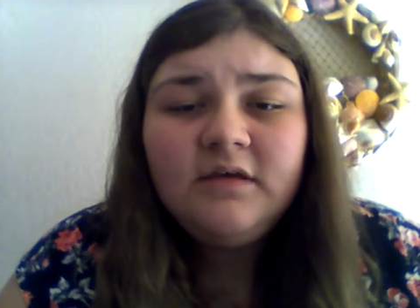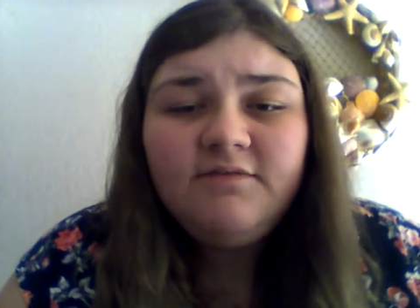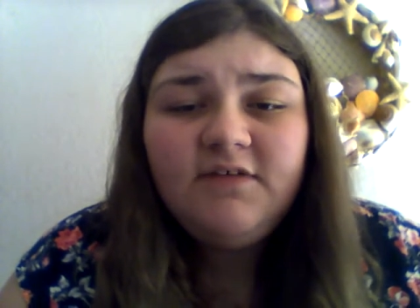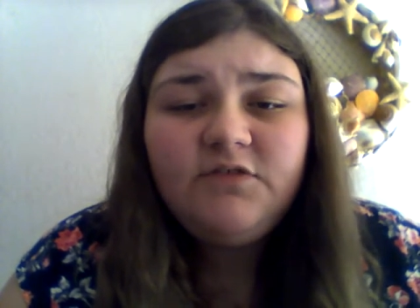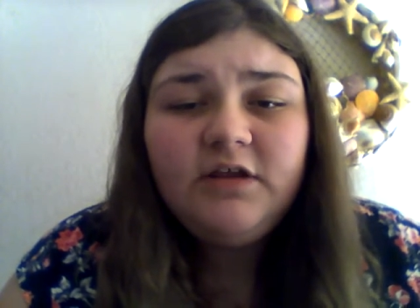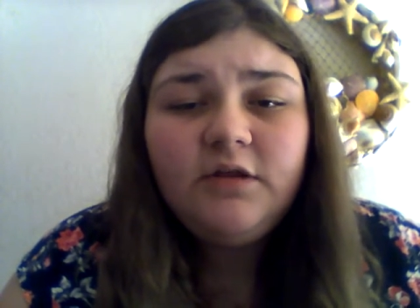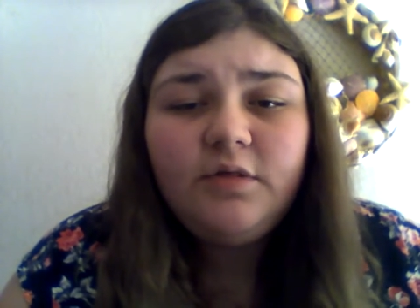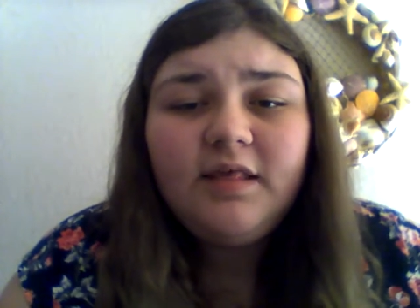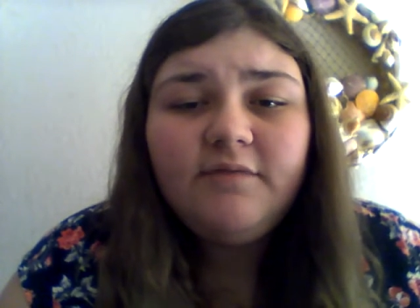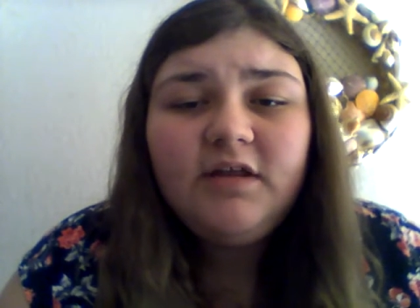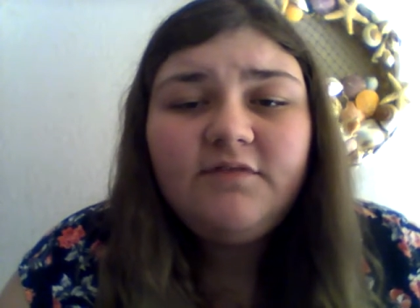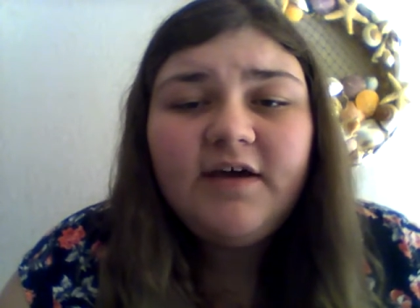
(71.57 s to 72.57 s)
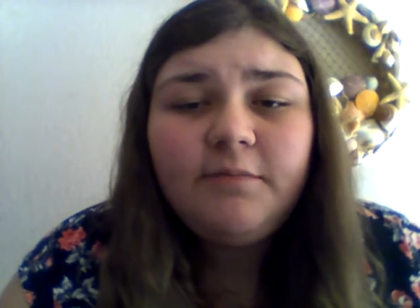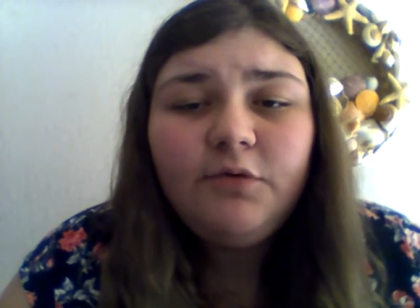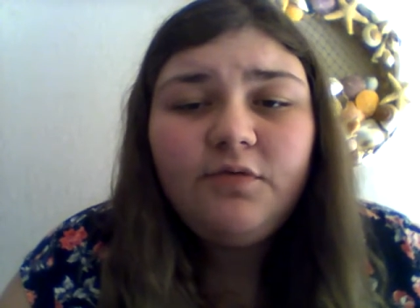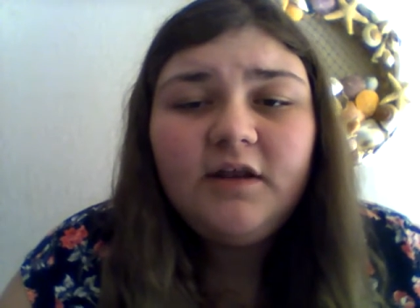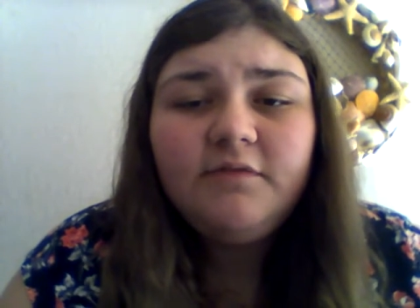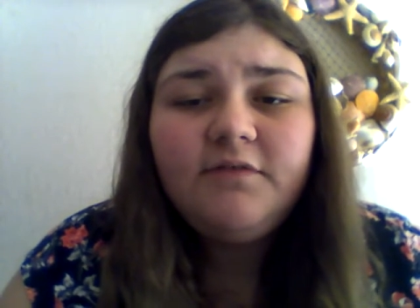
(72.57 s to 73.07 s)
50 to
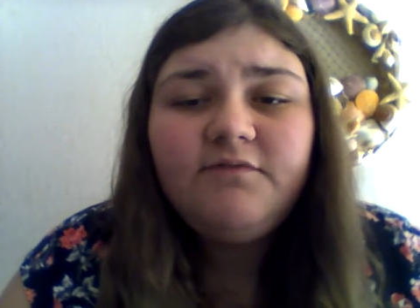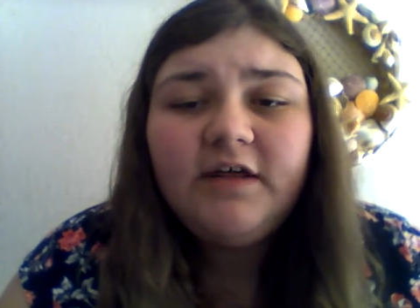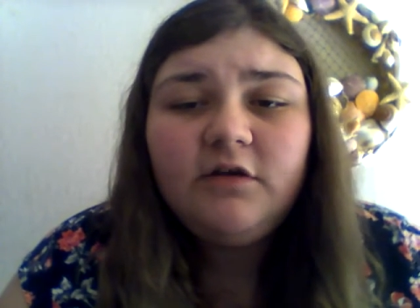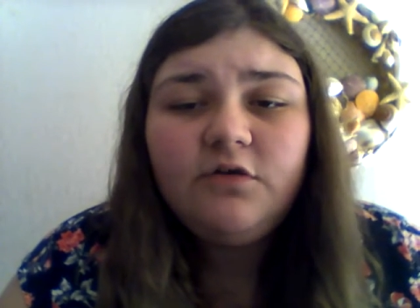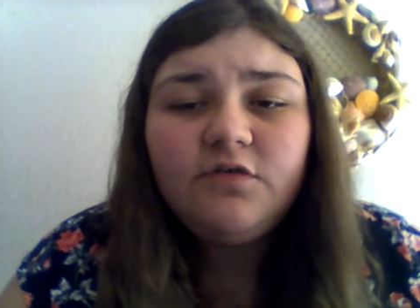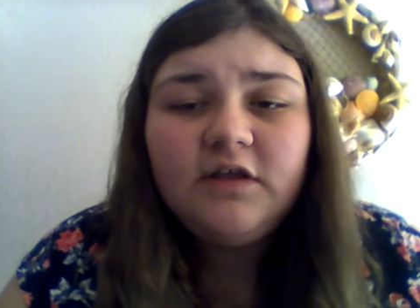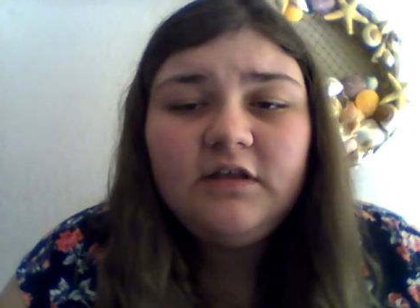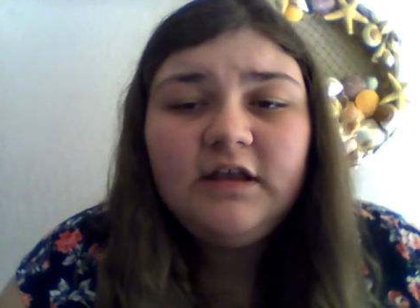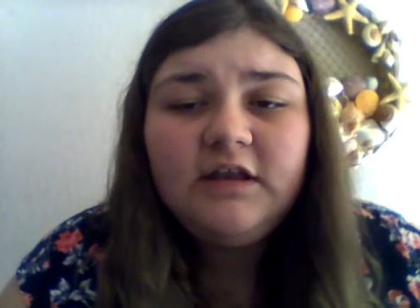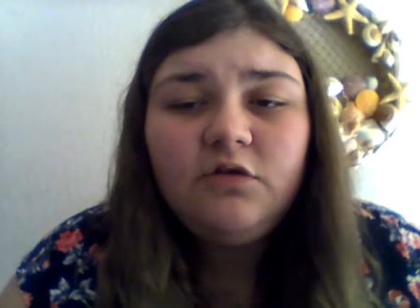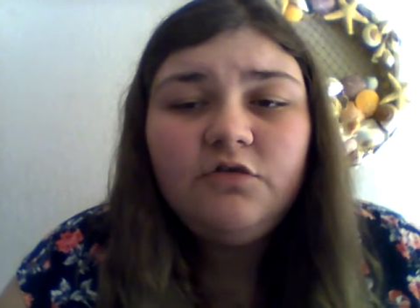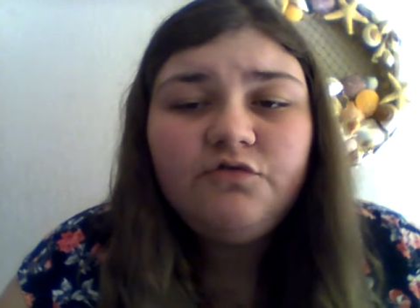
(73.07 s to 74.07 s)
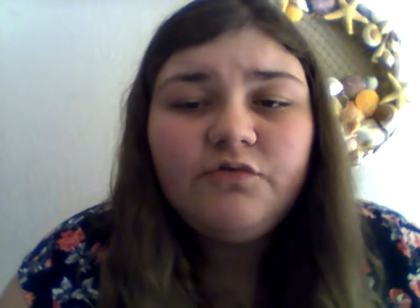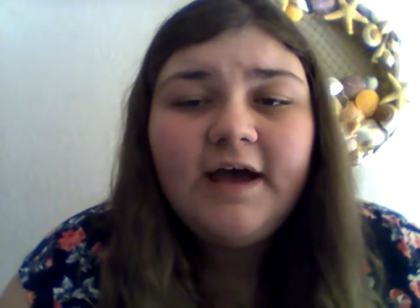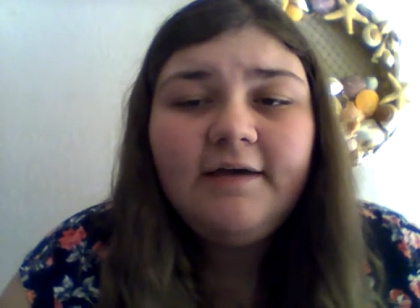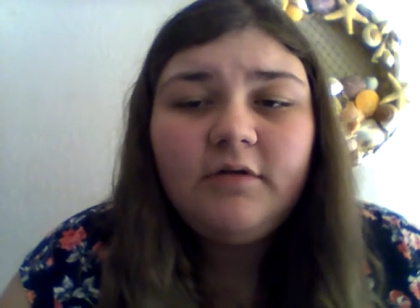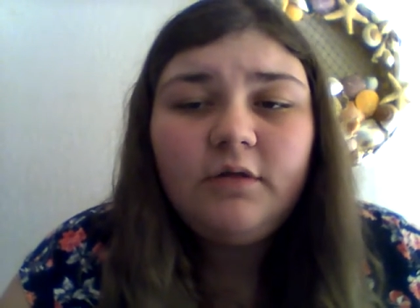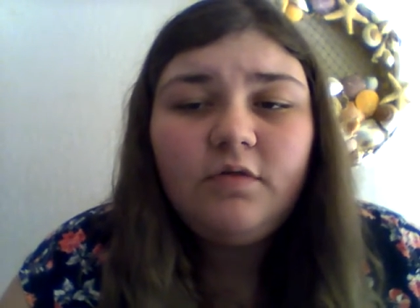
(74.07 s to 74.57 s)
75% of offenders continue to
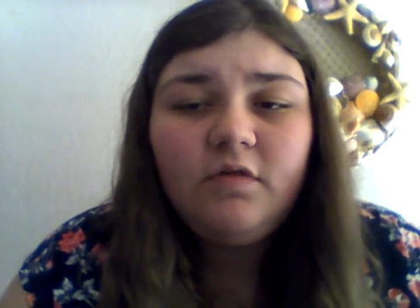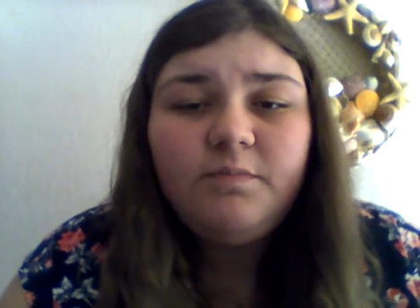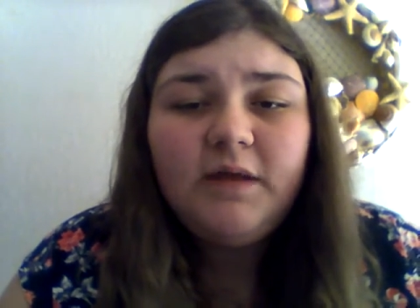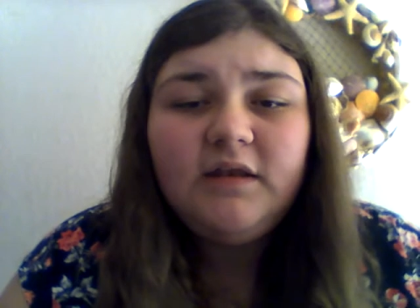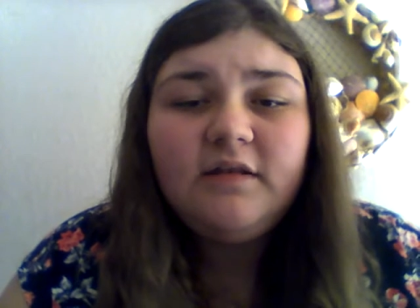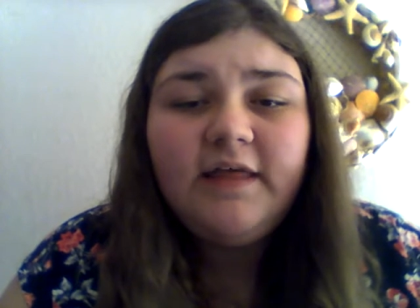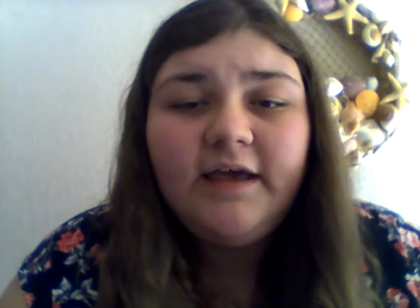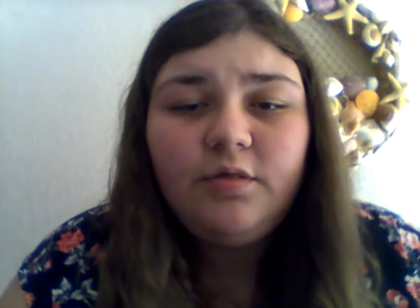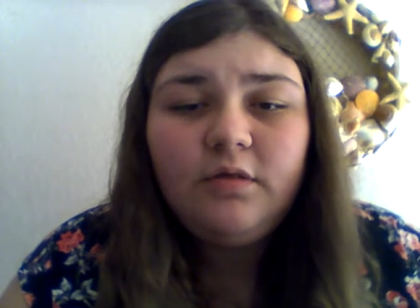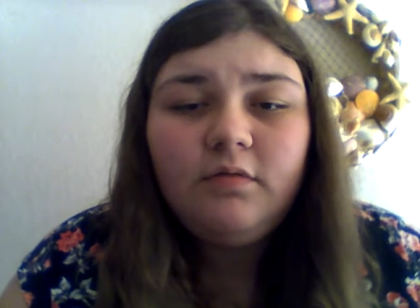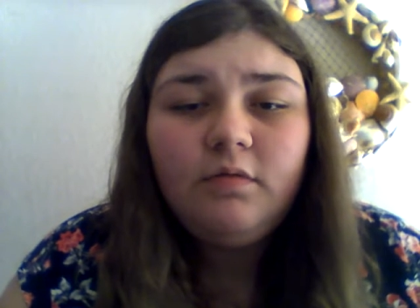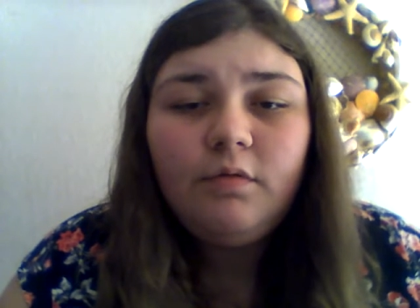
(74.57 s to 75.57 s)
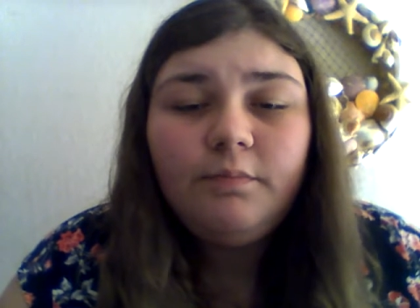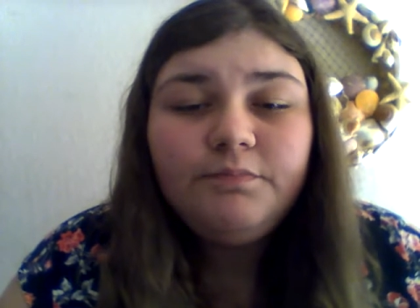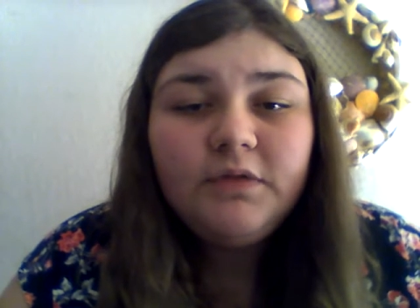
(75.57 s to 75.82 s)
drive on a suspended license.